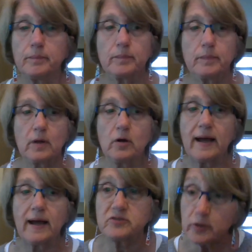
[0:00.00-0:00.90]
Good
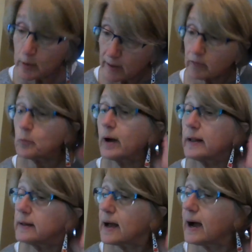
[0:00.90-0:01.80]
afternoon,
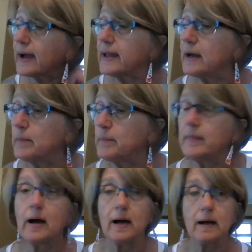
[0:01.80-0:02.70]
everyone. I am
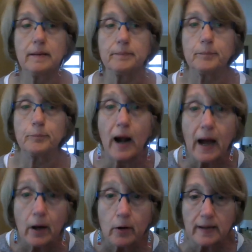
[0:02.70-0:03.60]

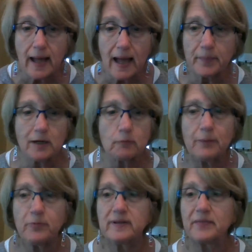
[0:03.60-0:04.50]
proud and happy to
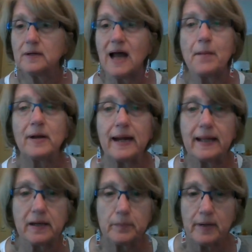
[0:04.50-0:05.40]
represent the
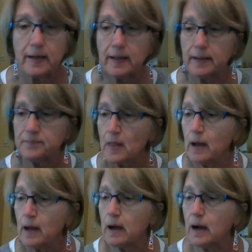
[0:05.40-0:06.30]
Nominating Committee.
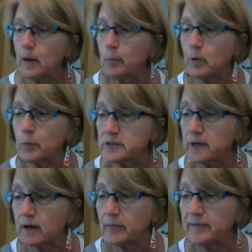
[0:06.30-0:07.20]
We worked
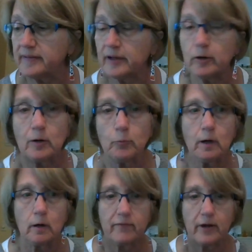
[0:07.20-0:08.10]
hard this year and we
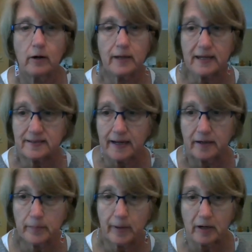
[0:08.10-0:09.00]
are very
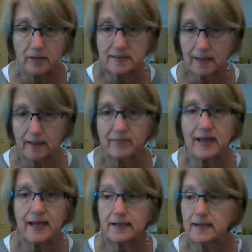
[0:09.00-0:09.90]
excited about our slate of
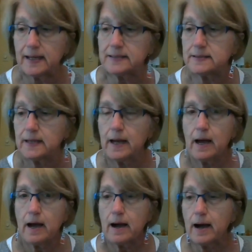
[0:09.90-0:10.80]
candidates.
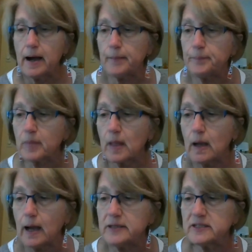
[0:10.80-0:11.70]

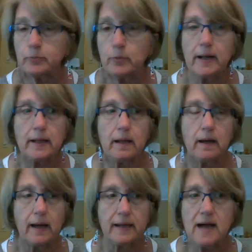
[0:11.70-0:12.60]
I just want to
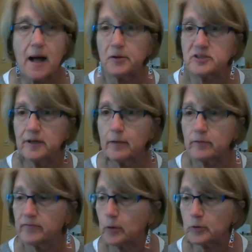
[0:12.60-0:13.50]
acknowledge the
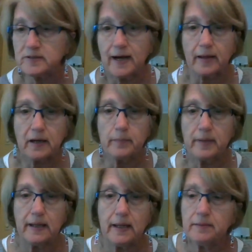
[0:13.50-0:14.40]
other folks on the
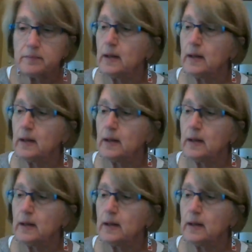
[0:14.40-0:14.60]
committee.